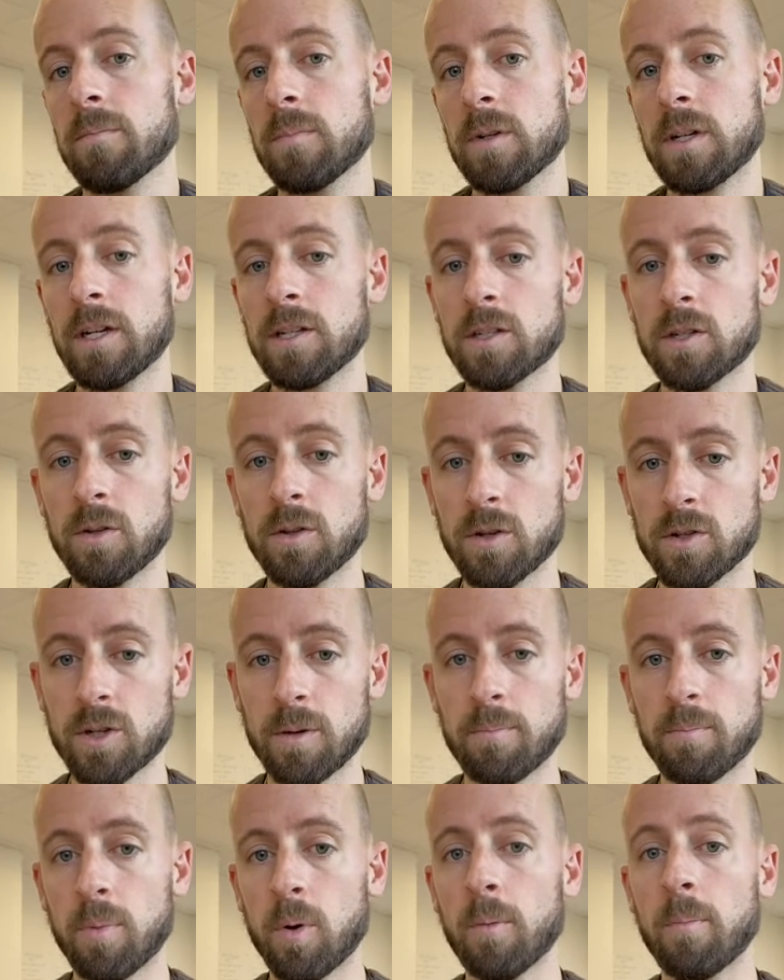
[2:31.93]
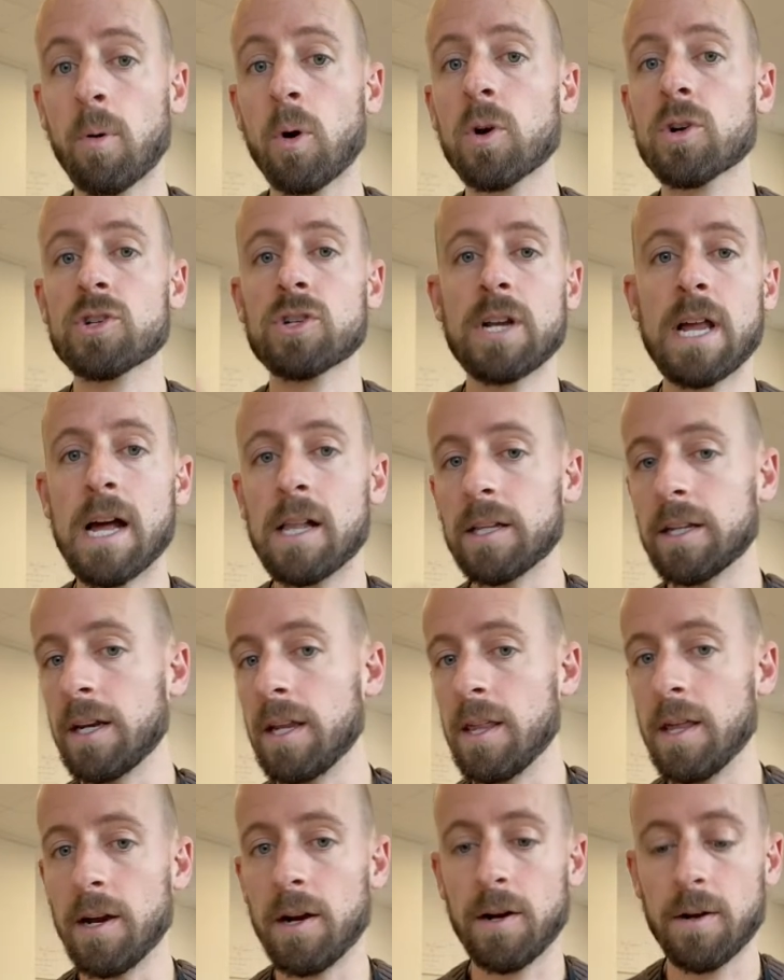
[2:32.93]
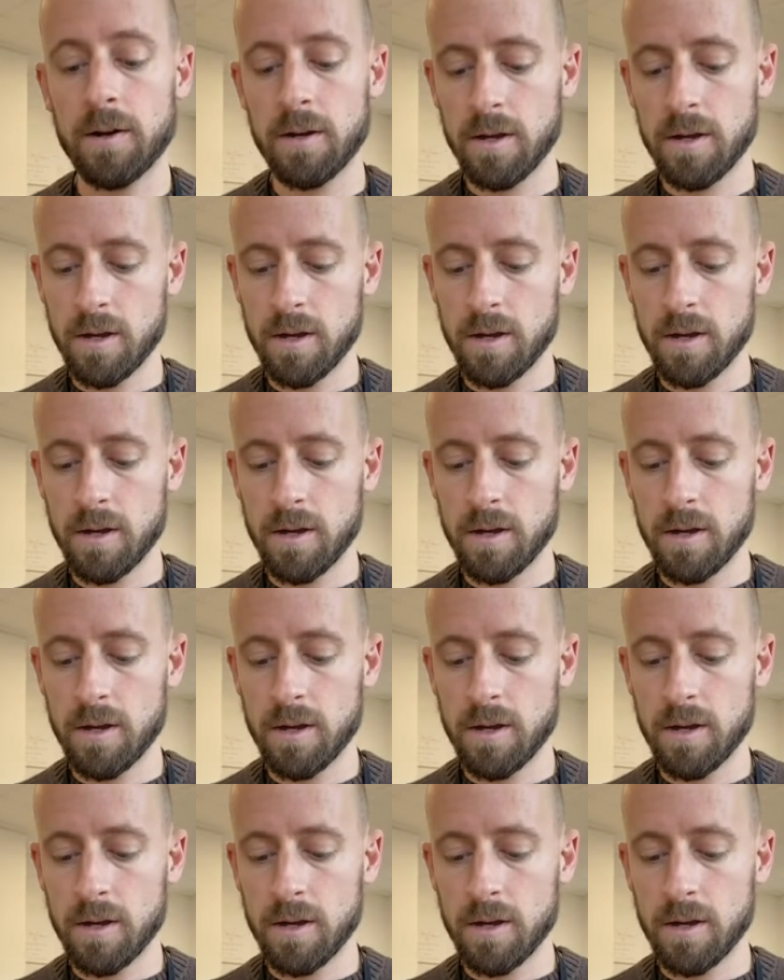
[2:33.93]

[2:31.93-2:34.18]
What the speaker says: Okay, so there's a proportionality there.